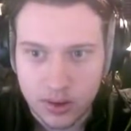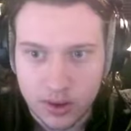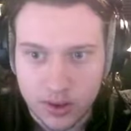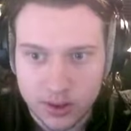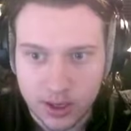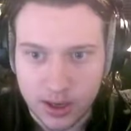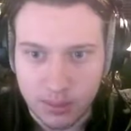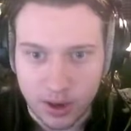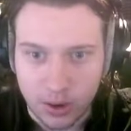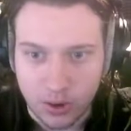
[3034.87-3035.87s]
This is taking a
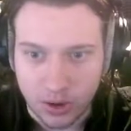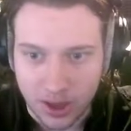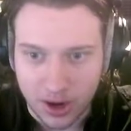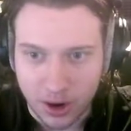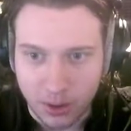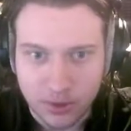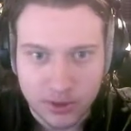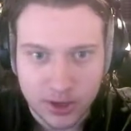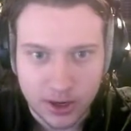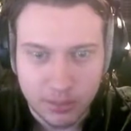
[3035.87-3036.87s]
bit longer than I hoped to
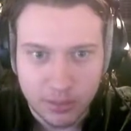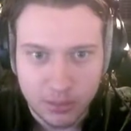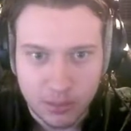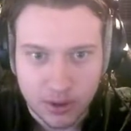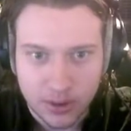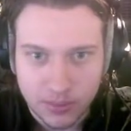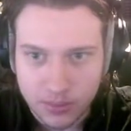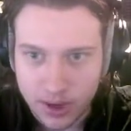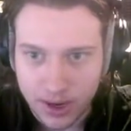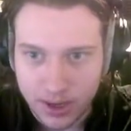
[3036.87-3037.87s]
set up, but
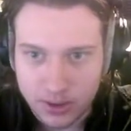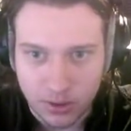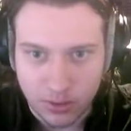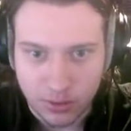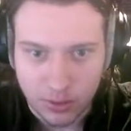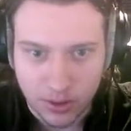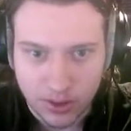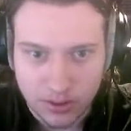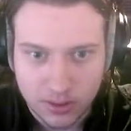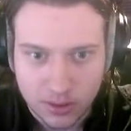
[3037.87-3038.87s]
sorry for the wait.